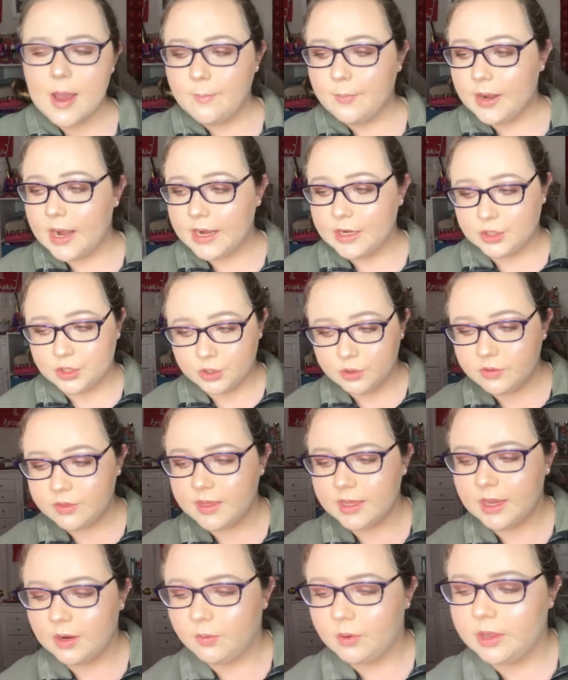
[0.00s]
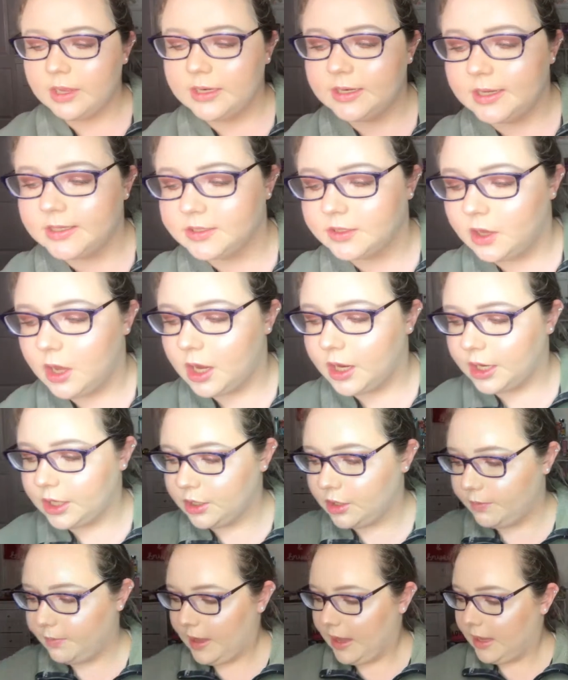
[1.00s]
But I do think it really does lock in
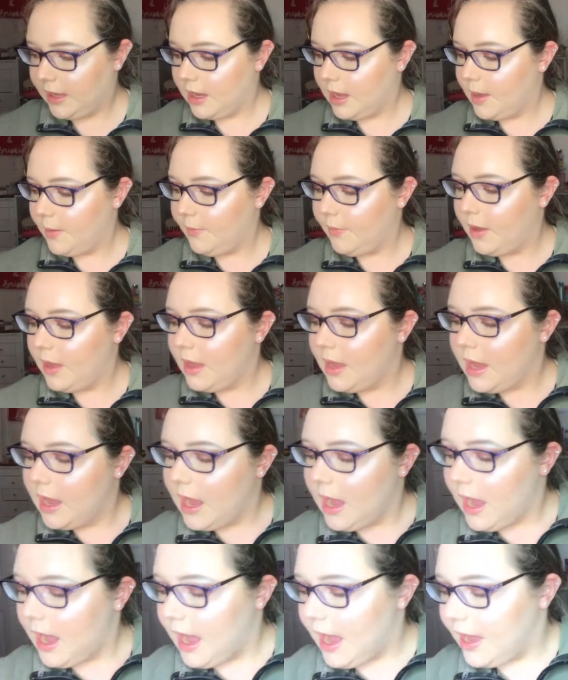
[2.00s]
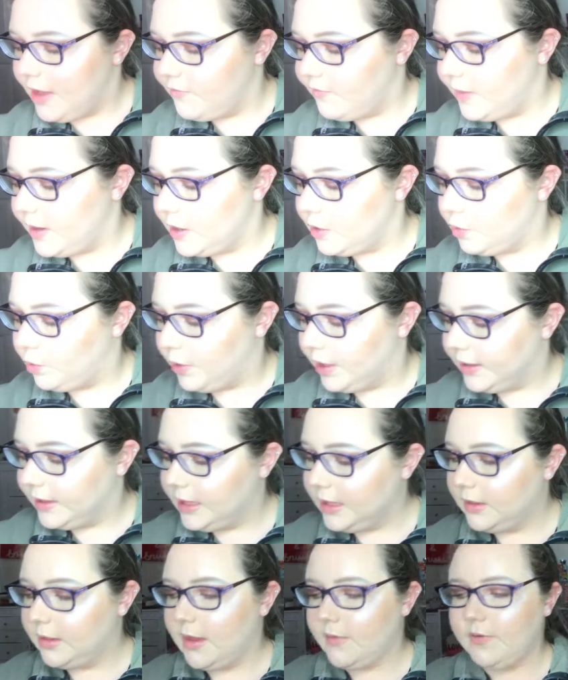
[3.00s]
your makeup. I've been
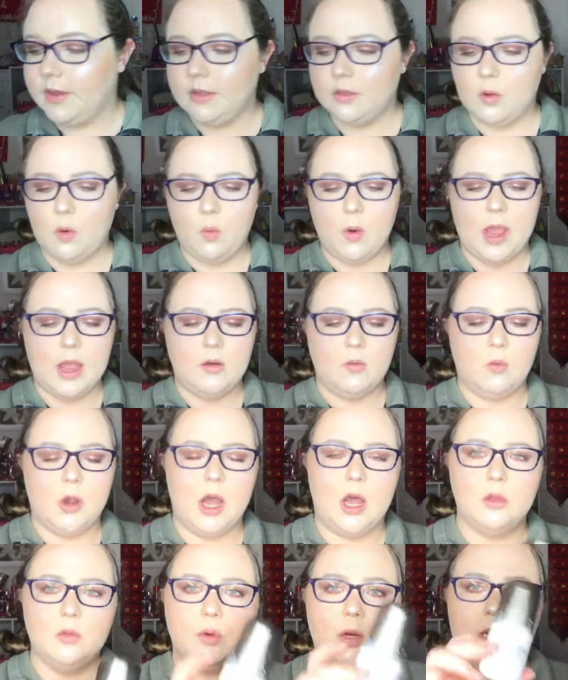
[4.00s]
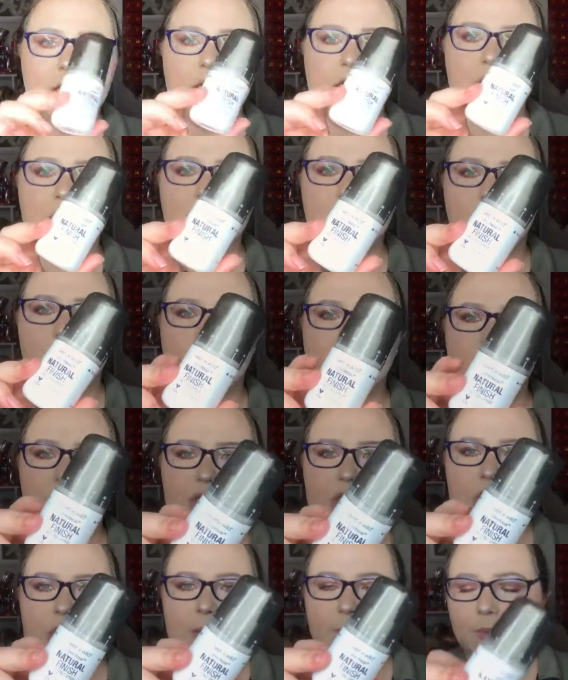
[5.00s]
really loving the Wet n Wild one, and it's so
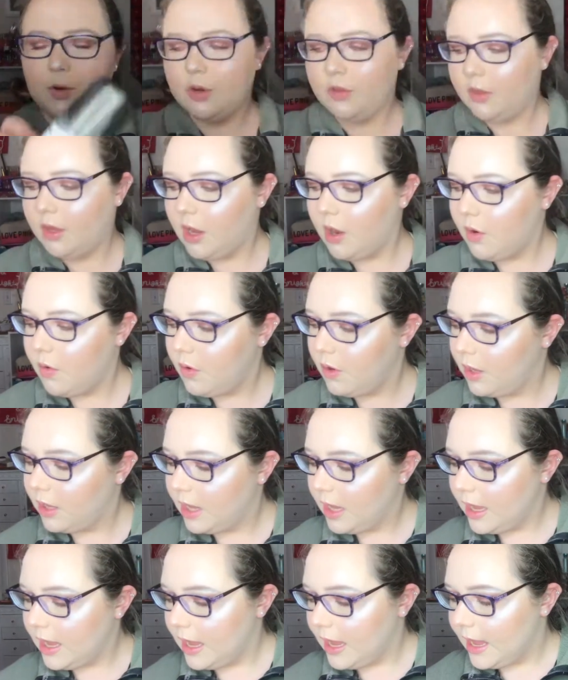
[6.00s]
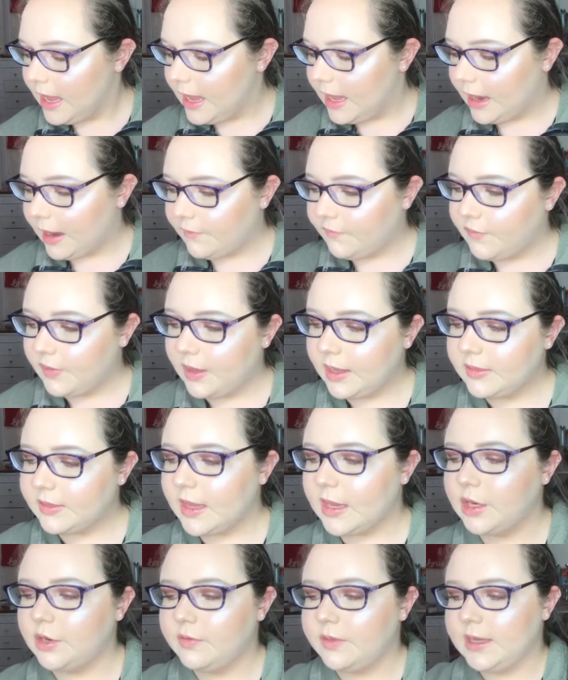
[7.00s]
much cheaper though. And I feel like
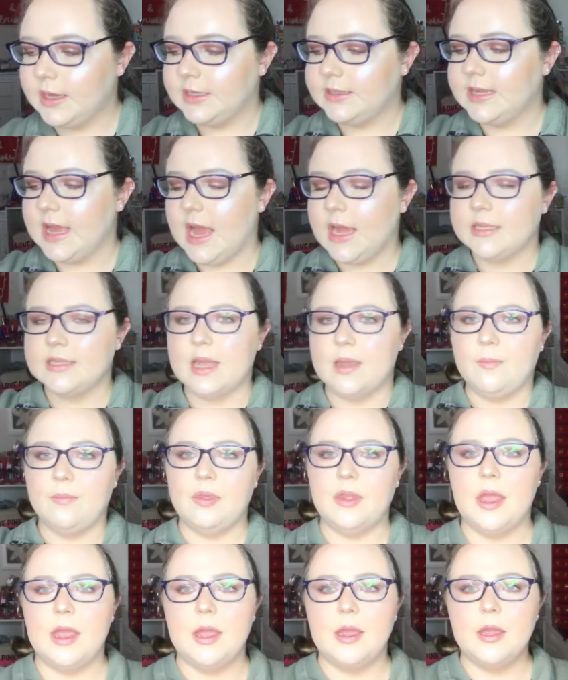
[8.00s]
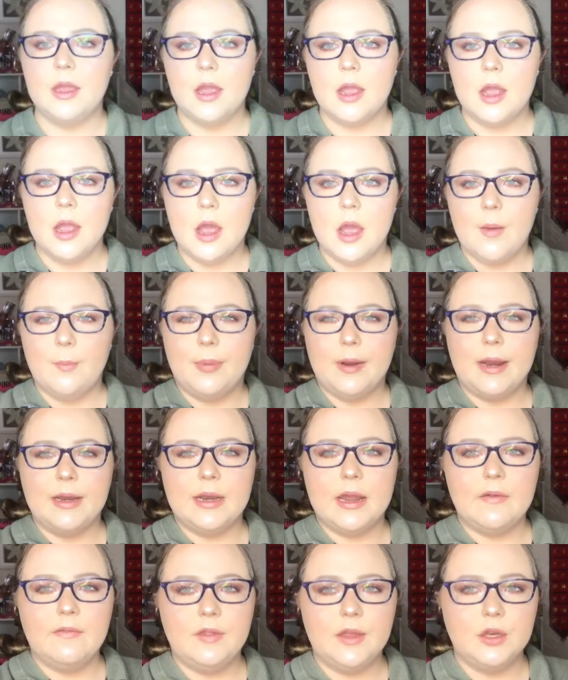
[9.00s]
they do the exact same thing. But I
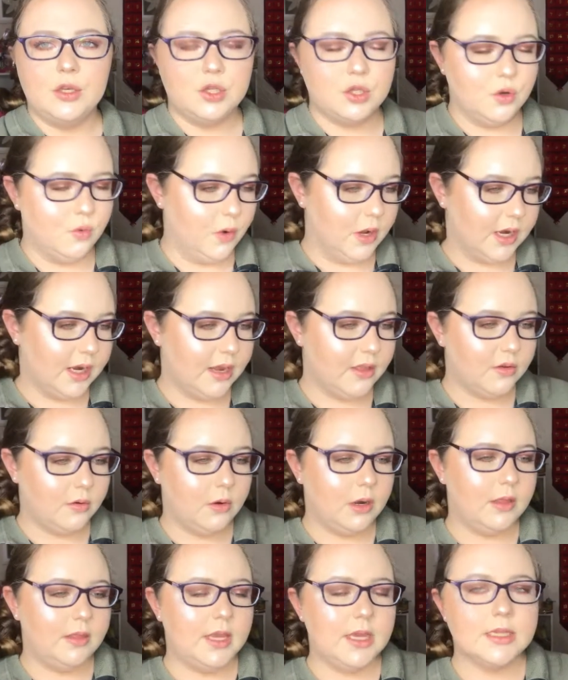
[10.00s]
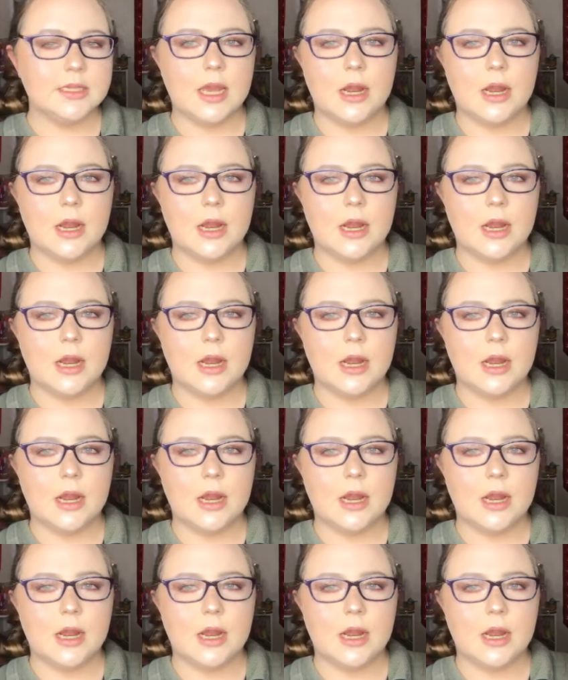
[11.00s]
definitely do want another one of these.